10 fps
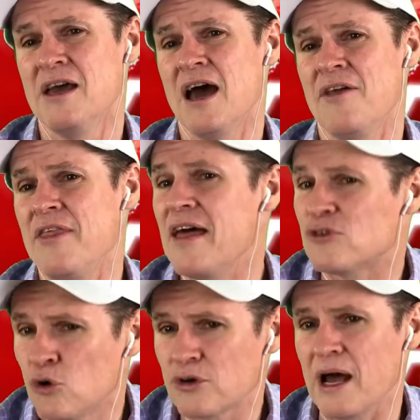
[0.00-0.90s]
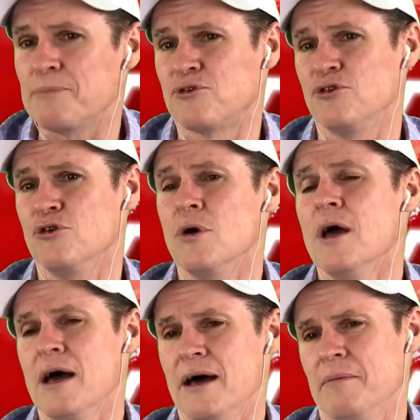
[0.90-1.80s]
And then that's hooked up to
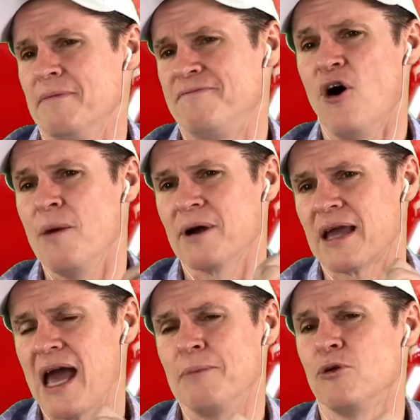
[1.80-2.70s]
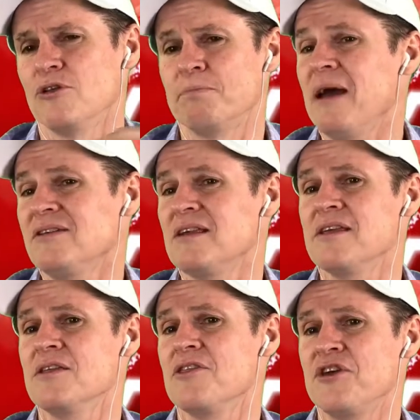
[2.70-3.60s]
a fibre cable that's
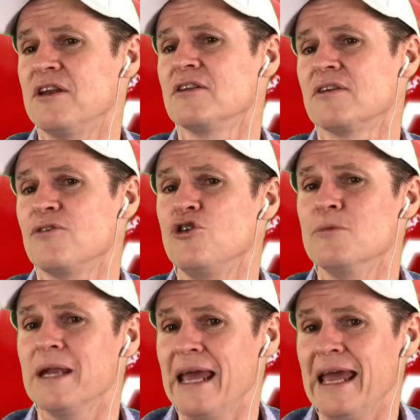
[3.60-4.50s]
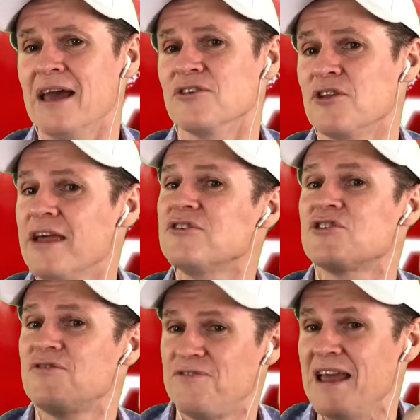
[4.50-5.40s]
basically the thickness of human hair. So that's
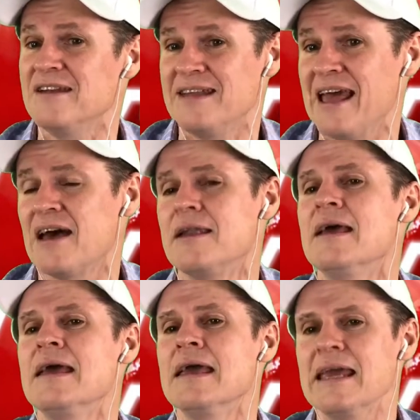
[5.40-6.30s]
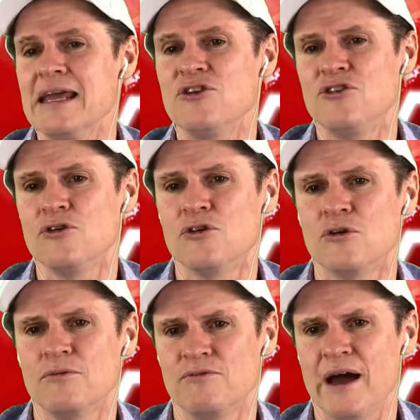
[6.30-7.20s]
fed down into
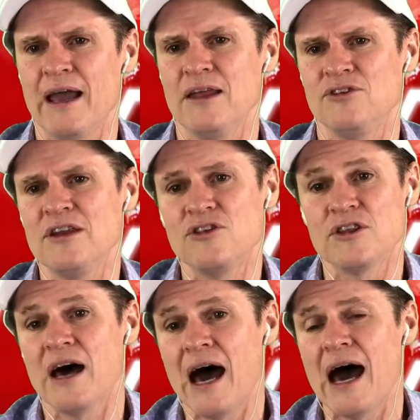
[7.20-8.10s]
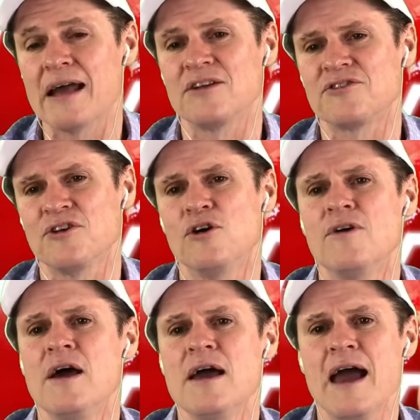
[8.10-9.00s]
your veins, into the heart itself,
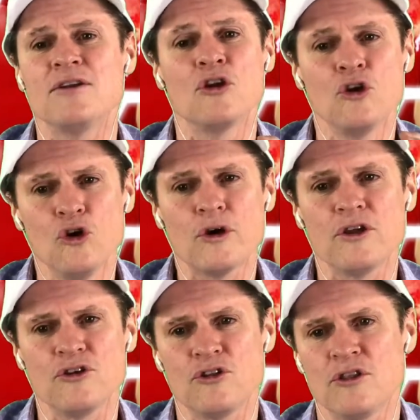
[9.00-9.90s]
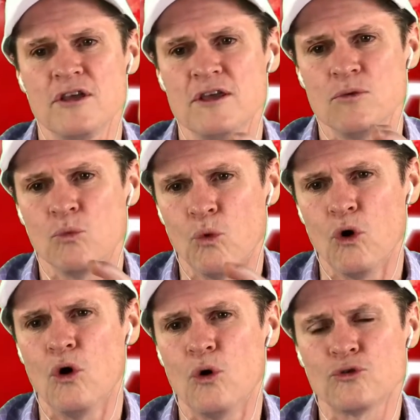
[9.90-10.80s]
and to look at the
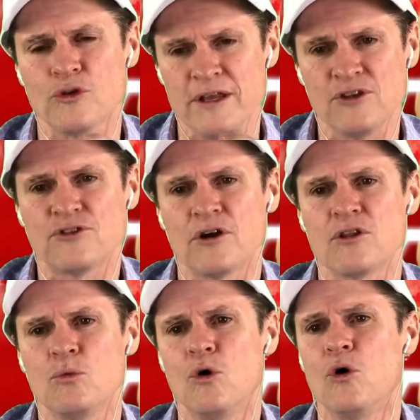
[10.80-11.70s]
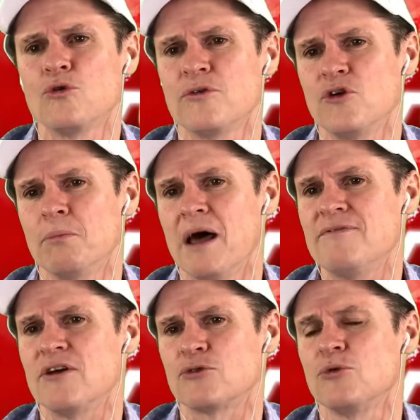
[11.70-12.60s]
walls or the inside of the walls of your blood
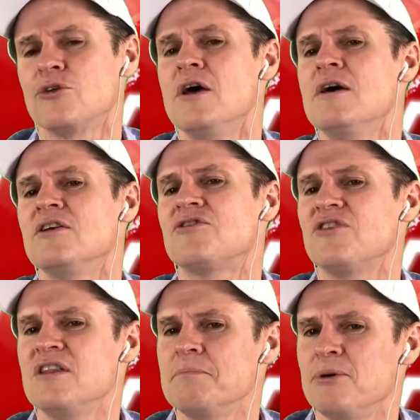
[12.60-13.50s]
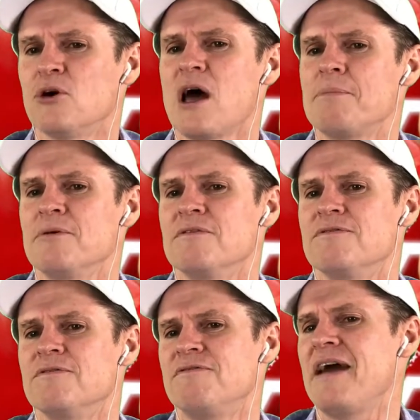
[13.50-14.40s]
vessels to see the build-up
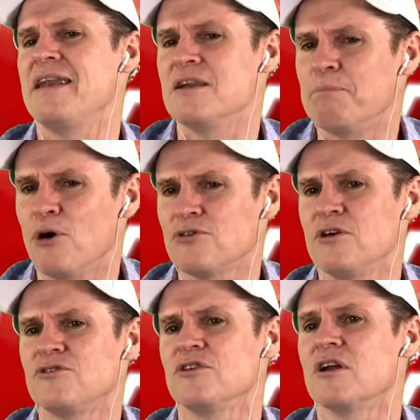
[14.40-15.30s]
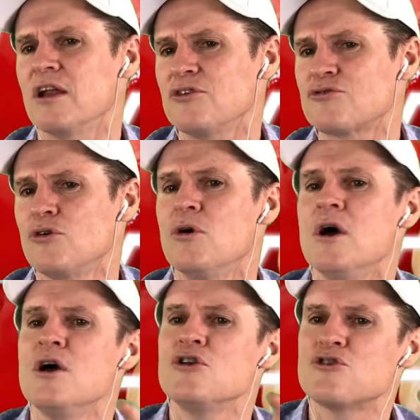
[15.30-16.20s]
of fatty deposits and cholesterol,
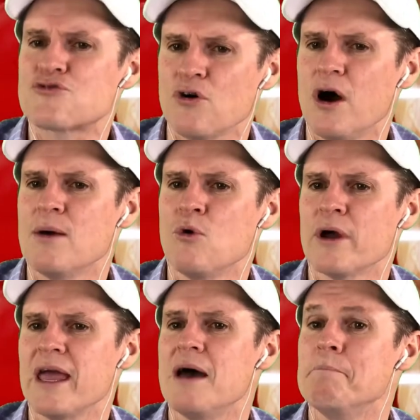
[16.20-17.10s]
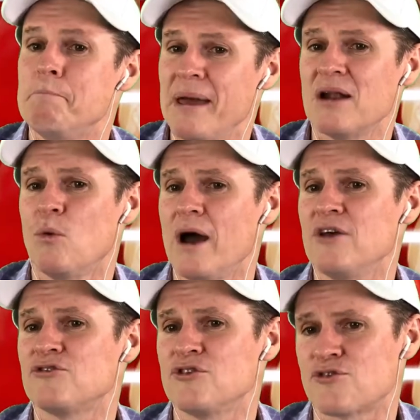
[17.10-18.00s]
to try and work out better
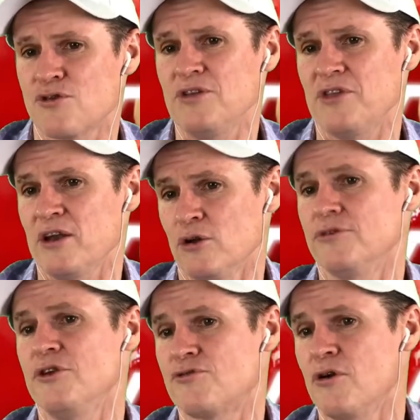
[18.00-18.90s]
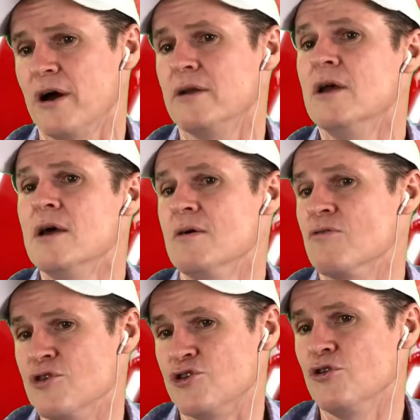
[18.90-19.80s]
ways to treat that and obviously try and
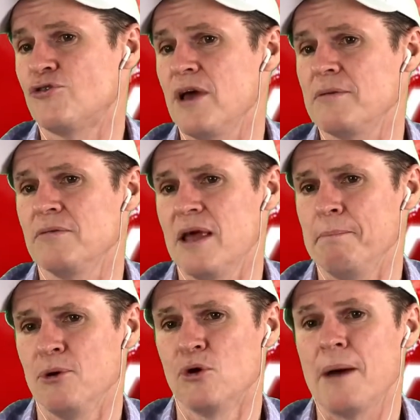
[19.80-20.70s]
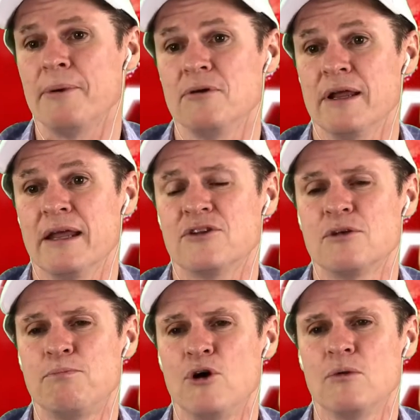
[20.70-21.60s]
reduce that build-up and get to the
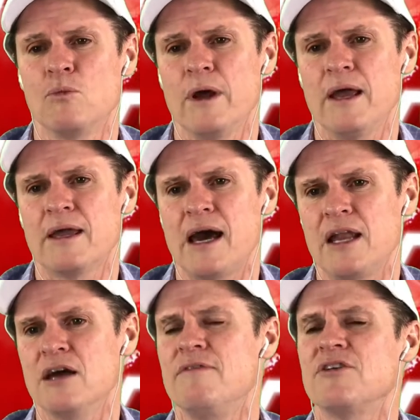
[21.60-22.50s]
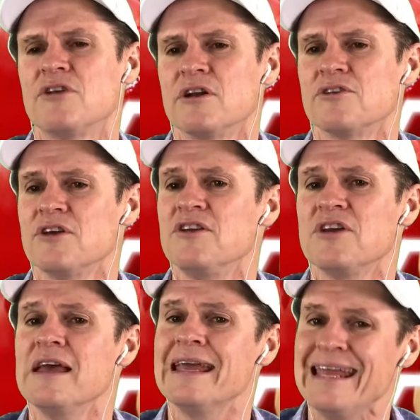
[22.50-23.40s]
point where cardiovascular disease
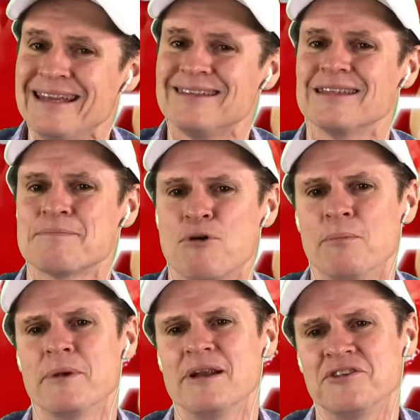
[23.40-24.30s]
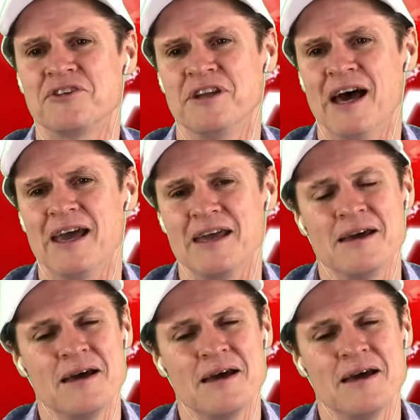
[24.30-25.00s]
isn't the problem it is today.